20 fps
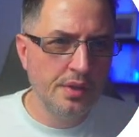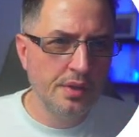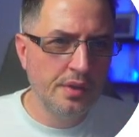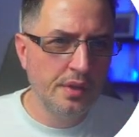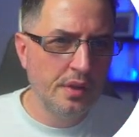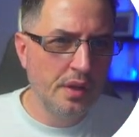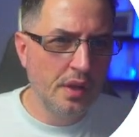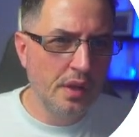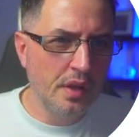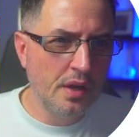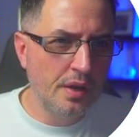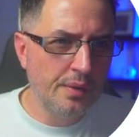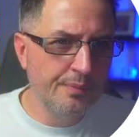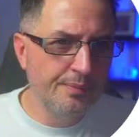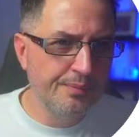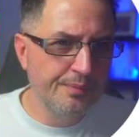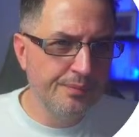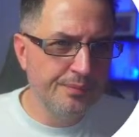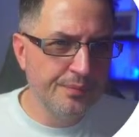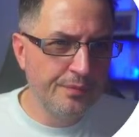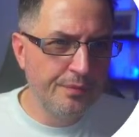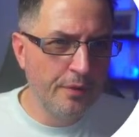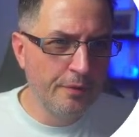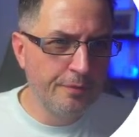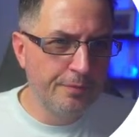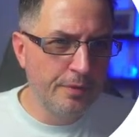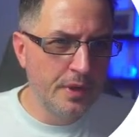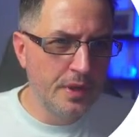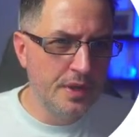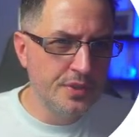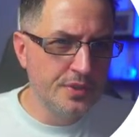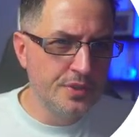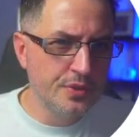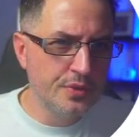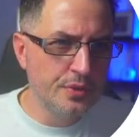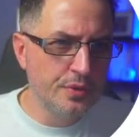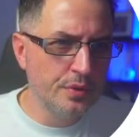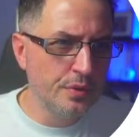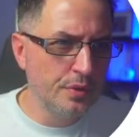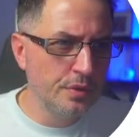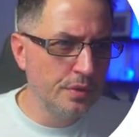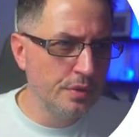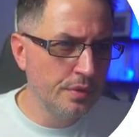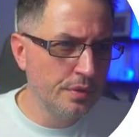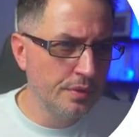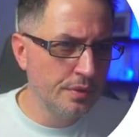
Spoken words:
feel free to